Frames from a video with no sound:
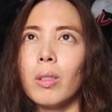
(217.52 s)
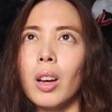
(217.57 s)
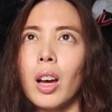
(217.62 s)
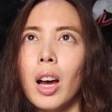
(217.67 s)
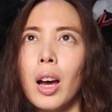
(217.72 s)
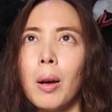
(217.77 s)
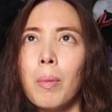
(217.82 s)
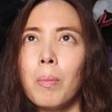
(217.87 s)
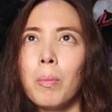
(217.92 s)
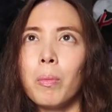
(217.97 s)

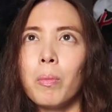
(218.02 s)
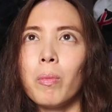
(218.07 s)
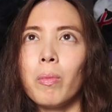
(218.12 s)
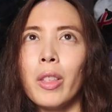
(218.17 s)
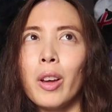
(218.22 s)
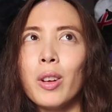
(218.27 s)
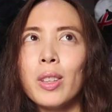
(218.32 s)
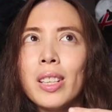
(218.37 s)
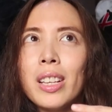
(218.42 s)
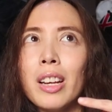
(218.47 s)
Um,
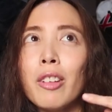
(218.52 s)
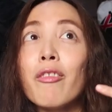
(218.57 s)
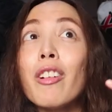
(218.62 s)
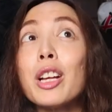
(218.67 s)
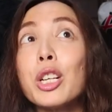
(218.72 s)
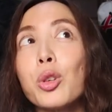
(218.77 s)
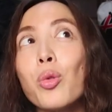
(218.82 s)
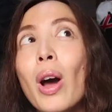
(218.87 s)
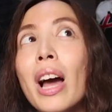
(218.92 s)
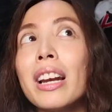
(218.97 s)
there's an
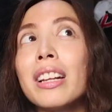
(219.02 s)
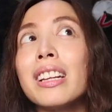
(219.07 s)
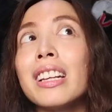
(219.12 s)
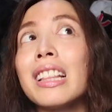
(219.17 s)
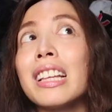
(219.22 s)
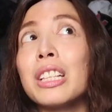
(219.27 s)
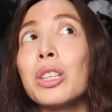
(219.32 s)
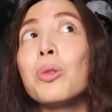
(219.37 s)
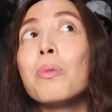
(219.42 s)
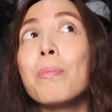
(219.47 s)

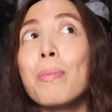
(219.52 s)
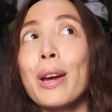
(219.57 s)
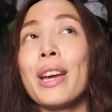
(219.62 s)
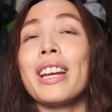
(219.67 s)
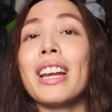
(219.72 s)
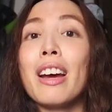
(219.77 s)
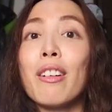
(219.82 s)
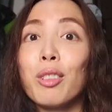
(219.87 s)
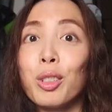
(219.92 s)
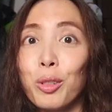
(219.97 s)
eventuality that you
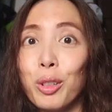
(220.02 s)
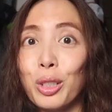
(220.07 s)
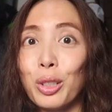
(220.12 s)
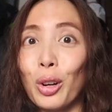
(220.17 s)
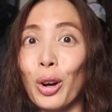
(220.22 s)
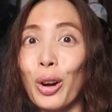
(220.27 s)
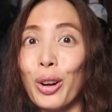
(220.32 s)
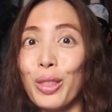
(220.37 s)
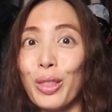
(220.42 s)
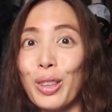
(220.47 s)
might have to
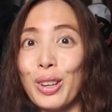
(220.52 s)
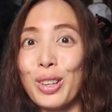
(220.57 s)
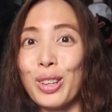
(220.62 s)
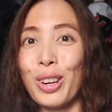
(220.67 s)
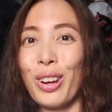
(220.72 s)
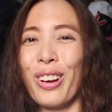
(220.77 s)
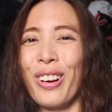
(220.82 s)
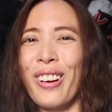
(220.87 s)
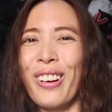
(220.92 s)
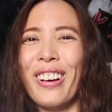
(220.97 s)
return the
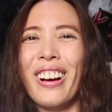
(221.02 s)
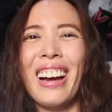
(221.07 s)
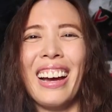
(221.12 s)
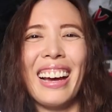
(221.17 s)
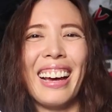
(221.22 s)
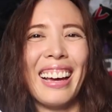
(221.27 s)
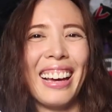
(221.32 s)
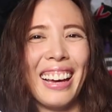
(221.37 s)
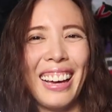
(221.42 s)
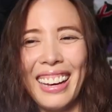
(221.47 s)
shoe.
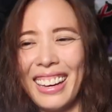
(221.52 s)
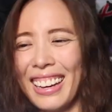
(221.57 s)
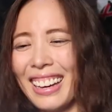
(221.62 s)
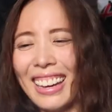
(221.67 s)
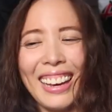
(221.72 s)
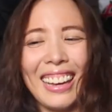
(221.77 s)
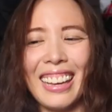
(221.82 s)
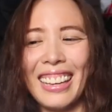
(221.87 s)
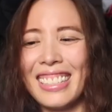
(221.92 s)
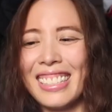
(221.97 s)

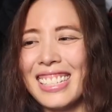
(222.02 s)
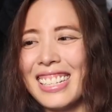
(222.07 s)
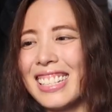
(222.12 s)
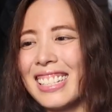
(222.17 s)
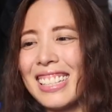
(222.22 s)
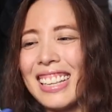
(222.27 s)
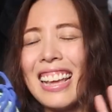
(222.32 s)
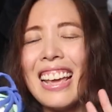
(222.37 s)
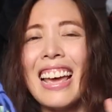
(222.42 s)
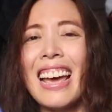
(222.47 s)

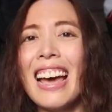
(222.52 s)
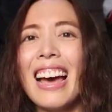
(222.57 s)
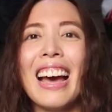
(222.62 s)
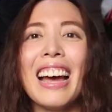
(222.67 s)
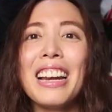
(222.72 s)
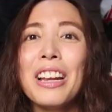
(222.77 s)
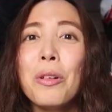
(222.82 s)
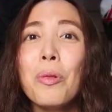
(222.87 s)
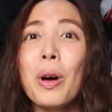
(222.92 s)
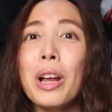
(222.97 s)
Just,
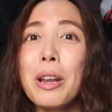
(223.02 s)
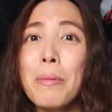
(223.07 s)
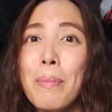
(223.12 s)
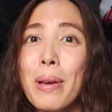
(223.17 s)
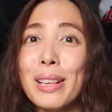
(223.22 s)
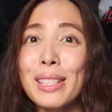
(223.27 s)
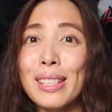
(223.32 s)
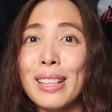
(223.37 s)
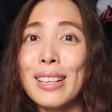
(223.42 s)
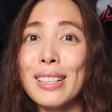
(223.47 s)
I don't want to
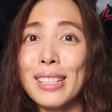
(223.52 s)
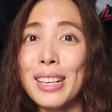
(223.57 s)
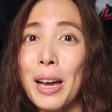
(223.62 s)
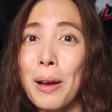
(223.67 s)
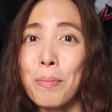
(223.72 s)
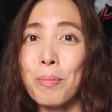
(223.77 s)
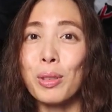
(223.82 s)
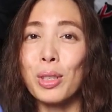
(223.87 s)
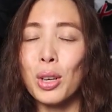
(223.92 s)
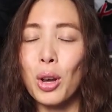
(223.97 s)
mess this
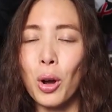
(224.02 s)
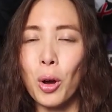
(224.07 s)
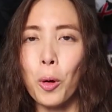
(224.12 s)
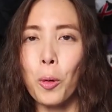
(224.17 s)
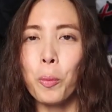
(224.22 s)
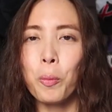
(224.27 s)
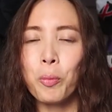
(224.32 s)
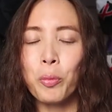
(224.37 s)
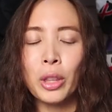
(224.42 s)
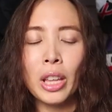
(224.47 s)
up.
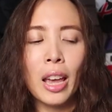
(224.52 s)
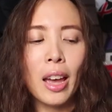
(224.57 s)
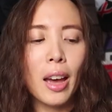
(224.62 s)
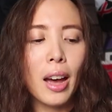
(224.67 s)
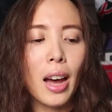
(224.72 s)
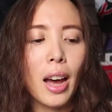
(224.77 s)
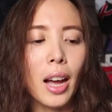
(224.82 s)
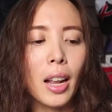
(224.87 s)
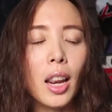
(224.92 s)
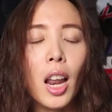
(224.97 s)
So
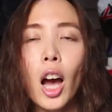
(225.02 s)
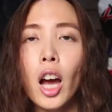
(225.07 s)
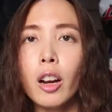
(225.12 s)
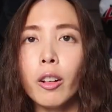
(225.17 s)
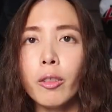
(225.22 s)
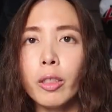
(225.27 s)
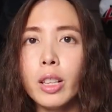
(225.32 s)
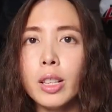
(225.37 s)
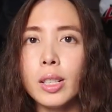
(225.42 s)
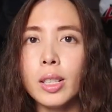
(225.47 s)
a lot
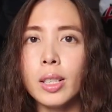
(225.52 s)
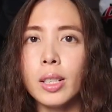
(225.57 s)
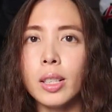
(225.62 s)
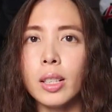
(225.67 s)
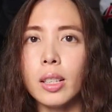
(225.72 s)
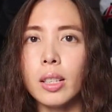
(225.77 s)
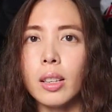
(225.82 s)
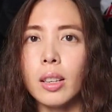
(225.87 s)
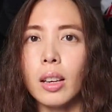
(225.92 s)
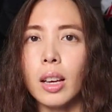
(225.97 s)
of
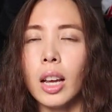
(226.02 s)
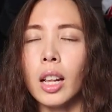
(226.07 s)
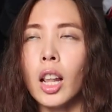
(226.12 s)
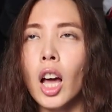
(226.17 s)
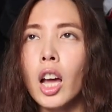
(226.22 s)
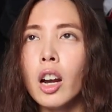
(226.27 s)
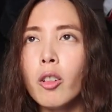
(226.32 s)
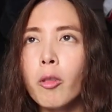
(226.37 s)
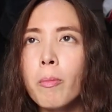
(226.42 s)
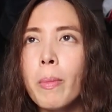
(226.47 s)
this, a
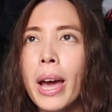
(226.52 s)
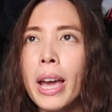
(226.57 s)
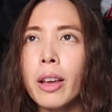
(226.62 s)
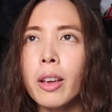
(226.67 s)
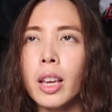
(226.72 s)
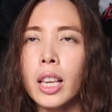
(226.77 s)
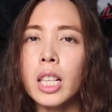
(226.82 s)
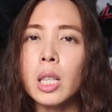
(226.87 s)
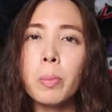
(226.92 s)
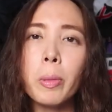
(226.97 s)
lot of my
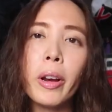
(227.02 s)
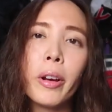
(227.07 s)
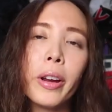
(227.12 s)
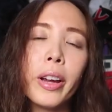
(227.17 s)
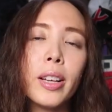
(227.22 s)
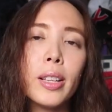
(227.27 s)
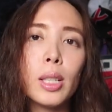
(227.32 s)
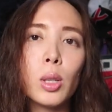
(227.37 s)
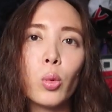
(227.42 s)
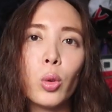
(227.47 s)

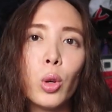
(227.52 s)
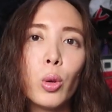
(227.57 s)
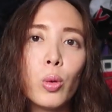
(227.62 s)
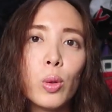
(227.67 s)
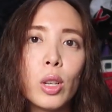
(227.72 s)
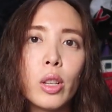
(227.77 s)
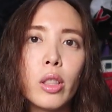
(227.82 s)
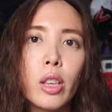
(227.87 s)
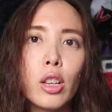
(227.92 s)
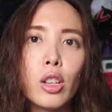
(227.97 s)
experience
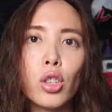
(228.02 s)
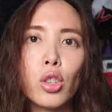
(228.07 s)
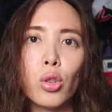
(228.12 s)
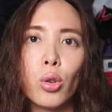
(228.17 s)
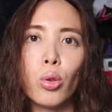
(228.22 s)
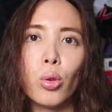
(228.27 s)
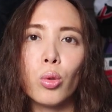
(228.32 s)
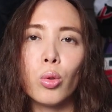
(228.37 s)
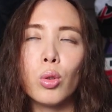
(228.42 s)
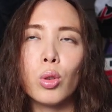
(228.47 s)
using these
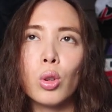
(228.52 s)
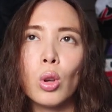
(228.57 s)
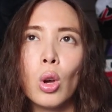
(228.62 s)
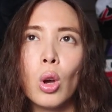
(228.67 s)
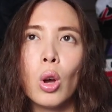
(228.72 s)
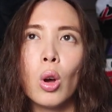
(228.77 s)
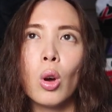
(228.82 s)
shoes